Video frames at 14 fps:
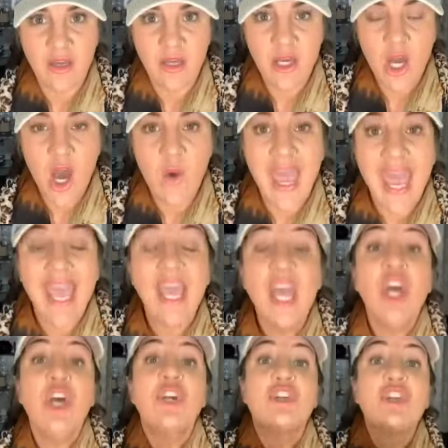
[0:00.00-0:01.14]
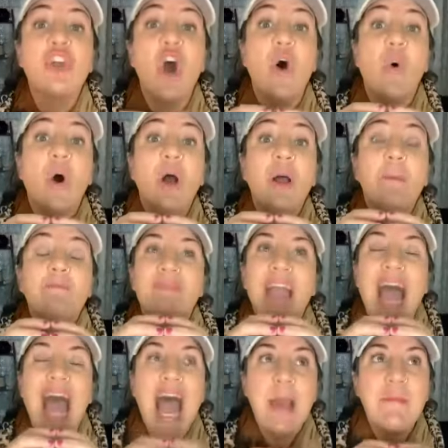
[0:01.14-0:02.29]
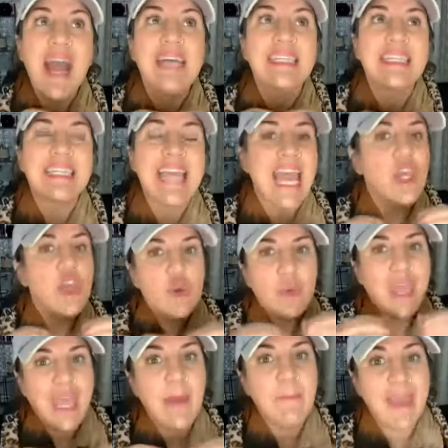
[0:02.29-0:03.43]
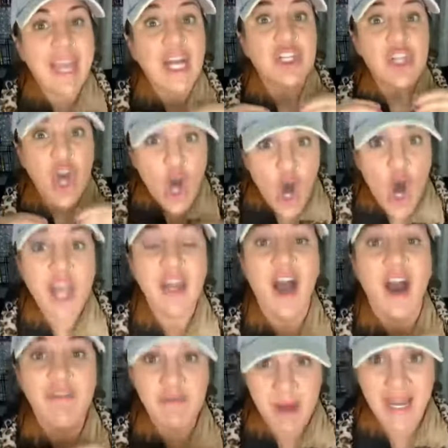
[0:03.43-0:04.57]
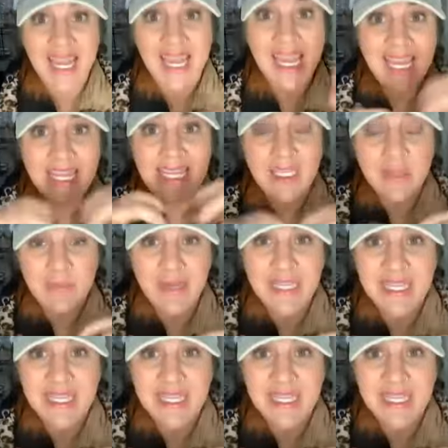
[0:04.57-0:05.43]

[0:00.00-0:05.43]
Okay? So I'm not saying you can't make a ton of money in this business